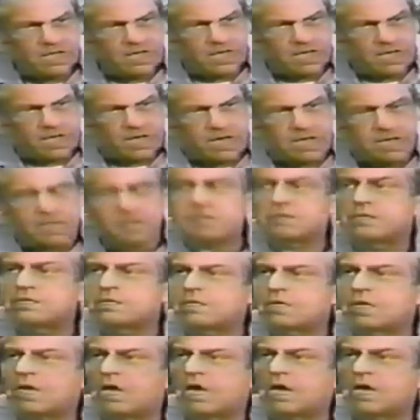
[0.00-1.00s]
And
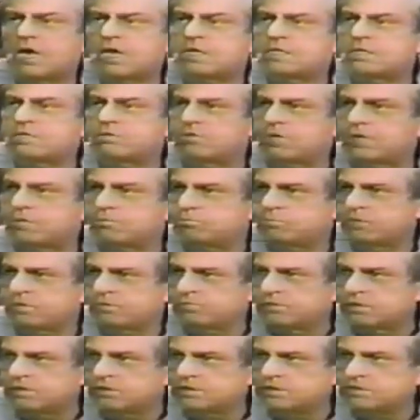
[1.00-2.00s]
I had the great
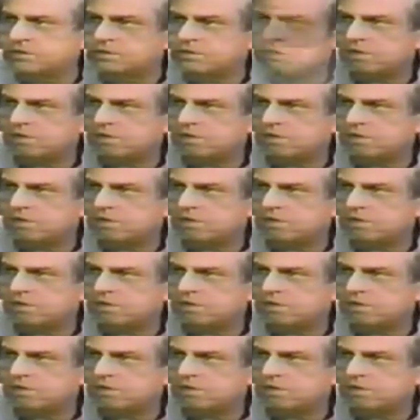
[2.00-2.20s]
privilege